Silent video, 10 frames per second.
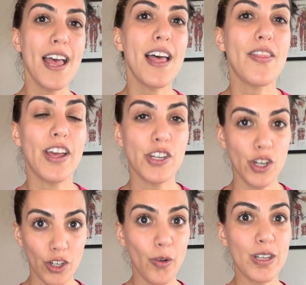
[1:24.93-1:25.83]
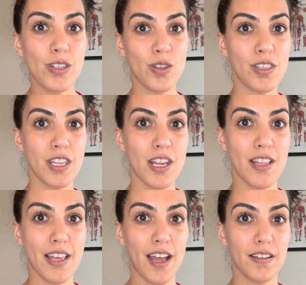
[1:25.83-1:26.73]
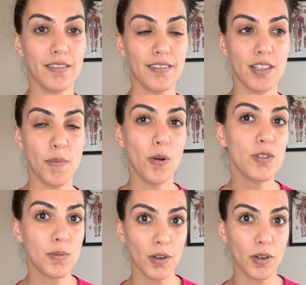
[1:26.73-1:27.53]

then you're going to see that the bone spur,